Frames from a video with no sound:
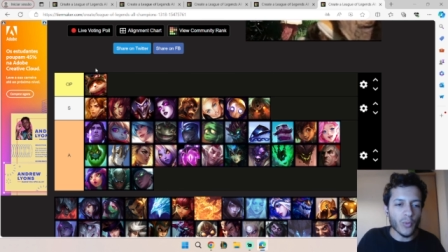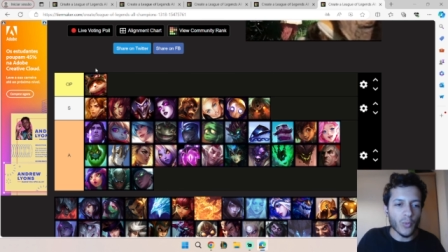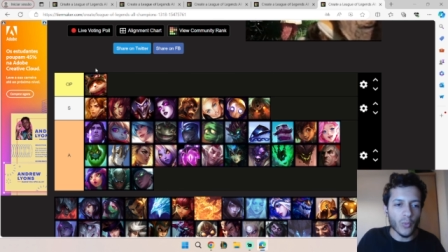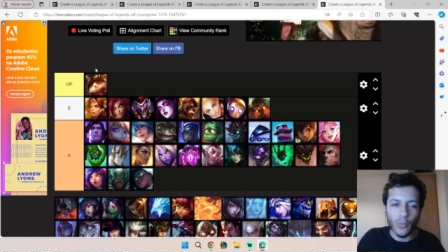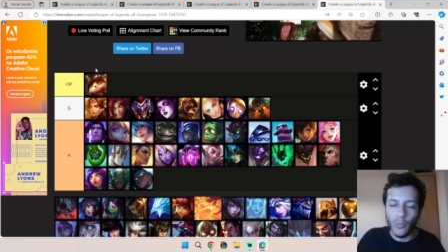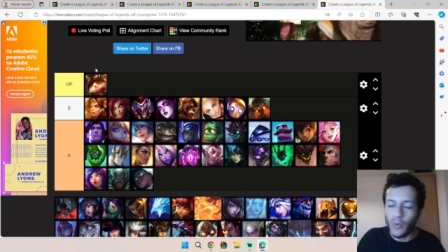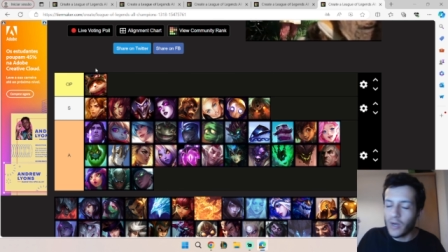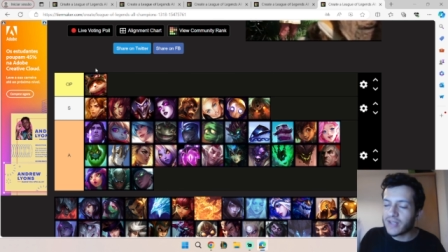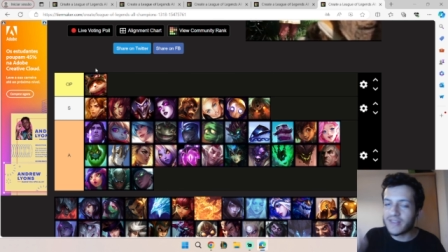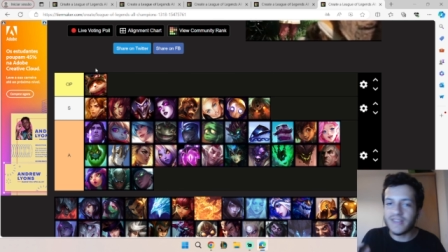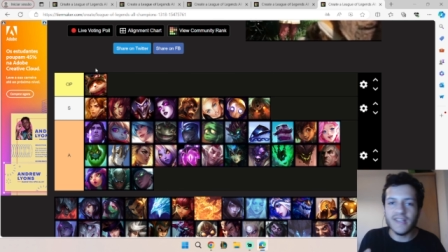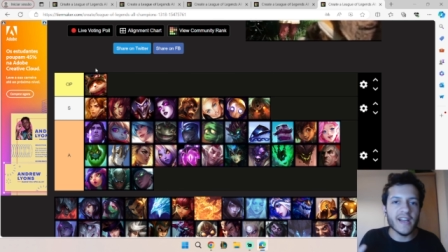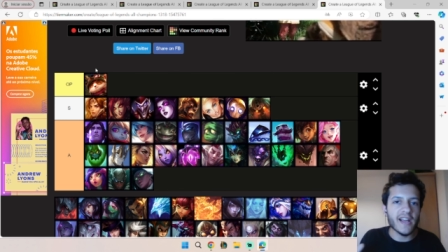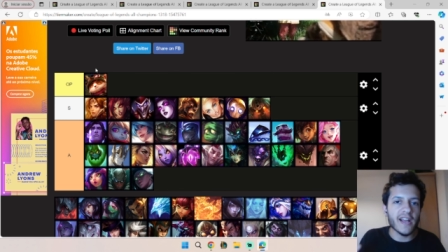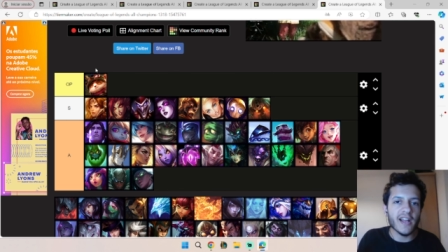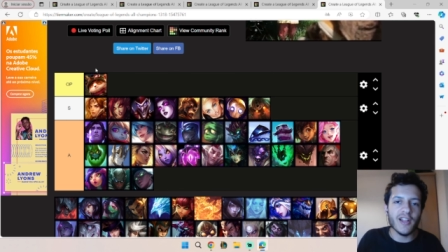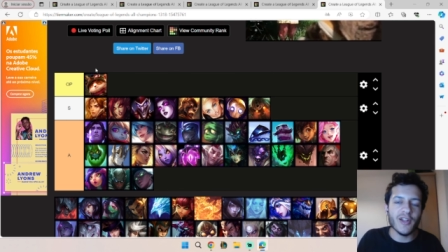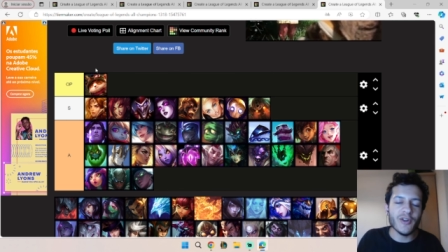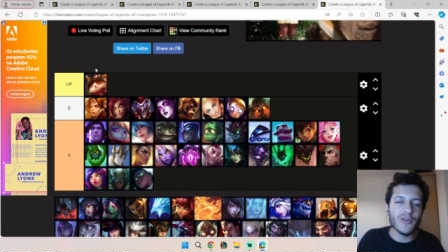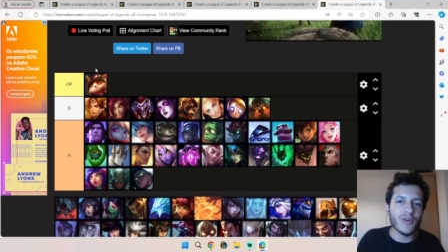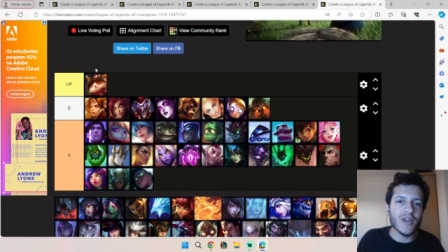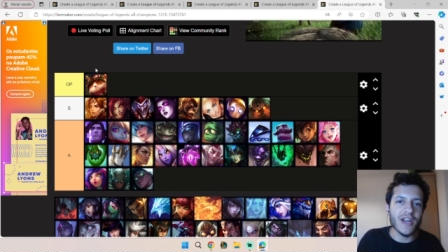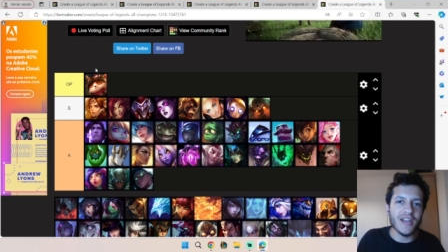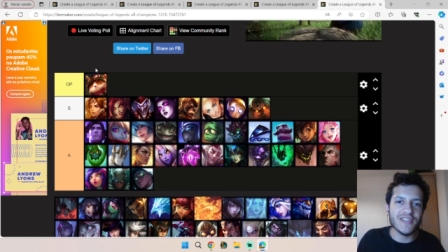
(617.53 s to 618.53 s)
What the hell
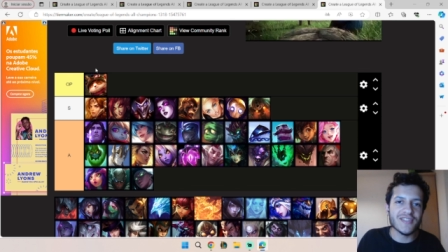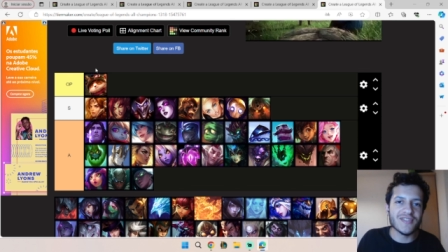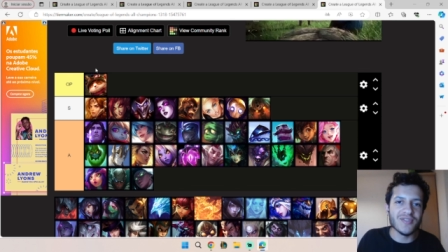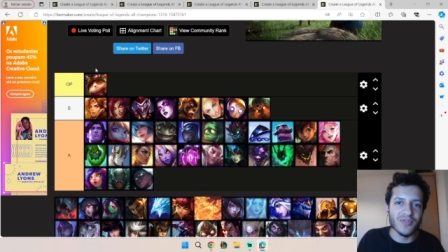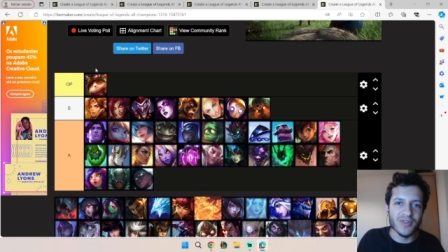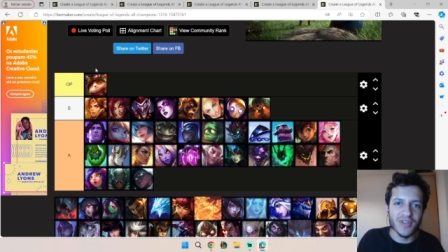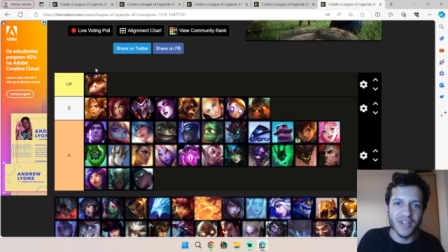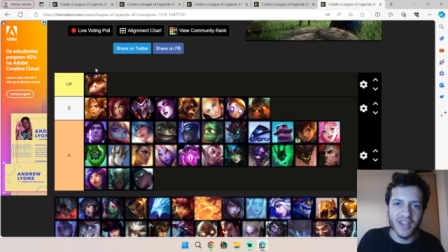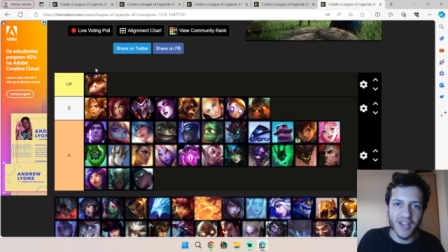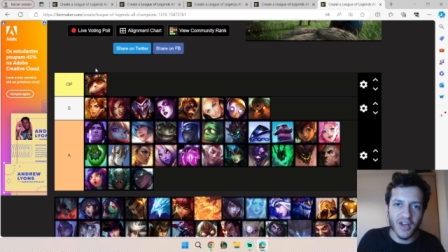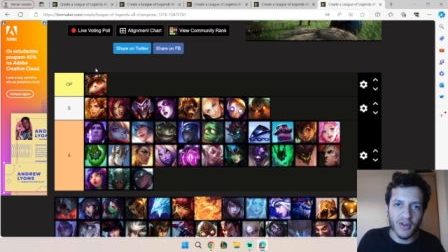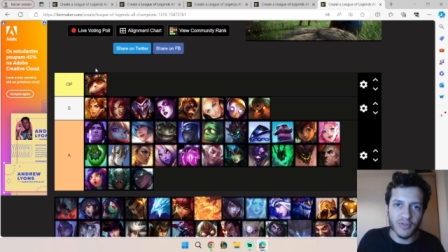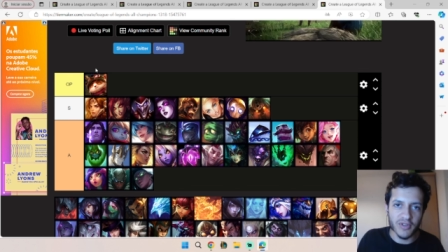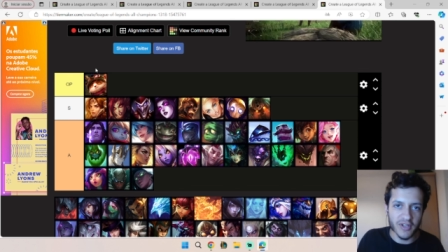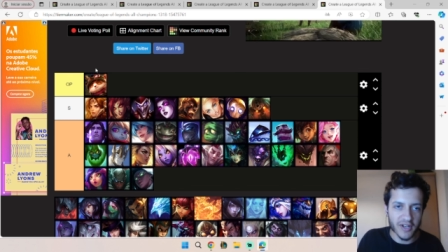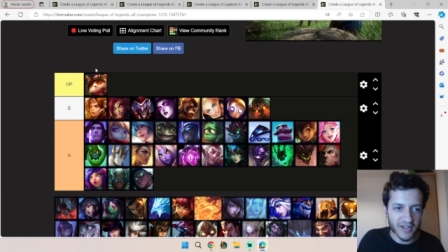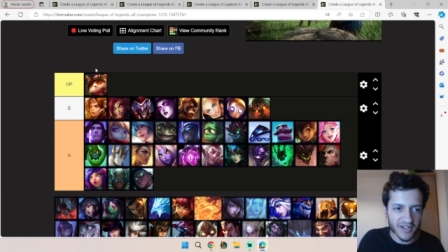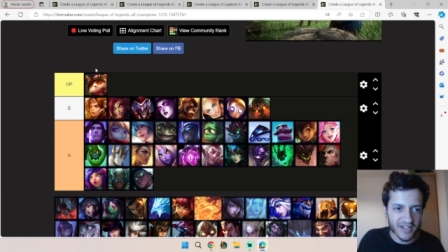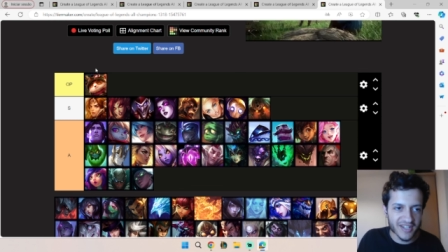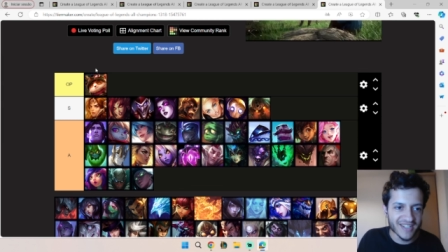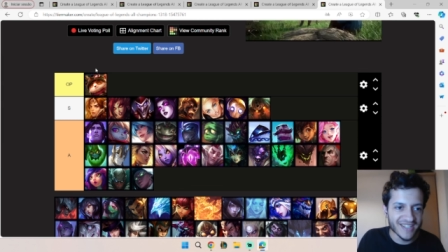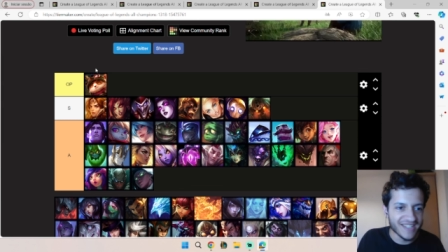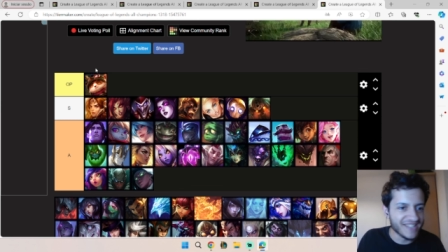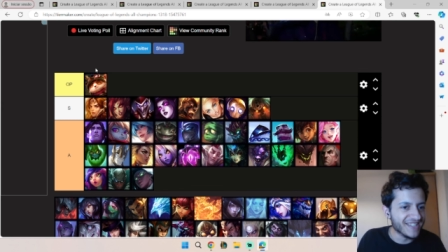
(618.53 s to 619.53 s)
are you guys doing down
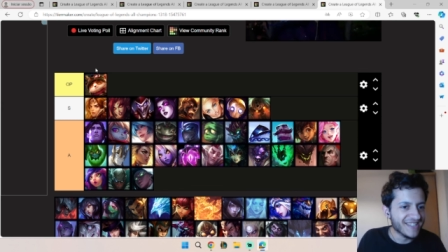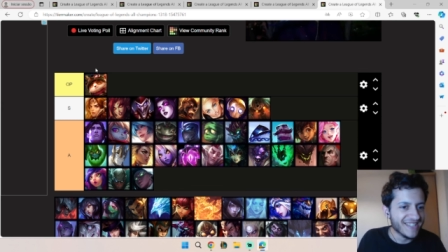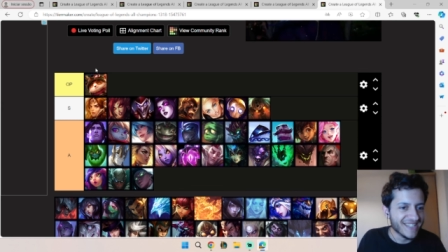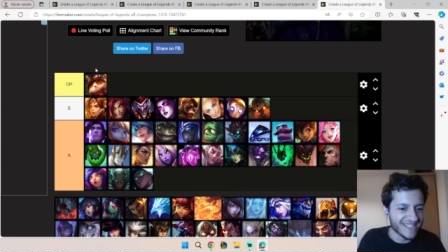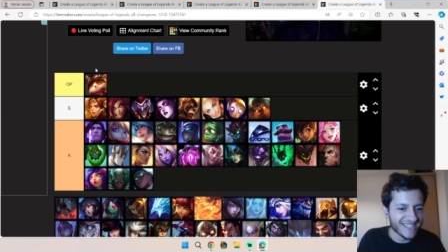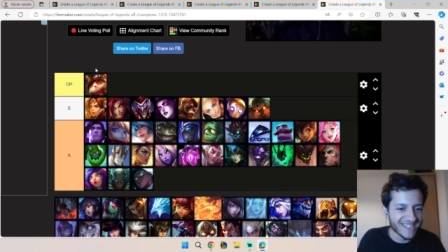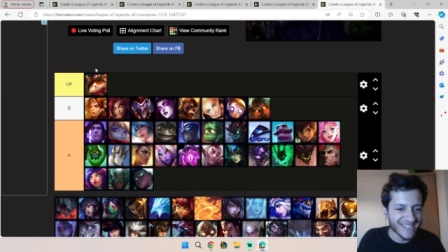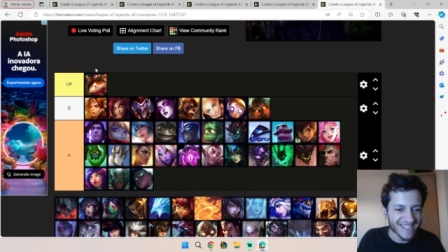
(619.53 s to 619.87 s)
there?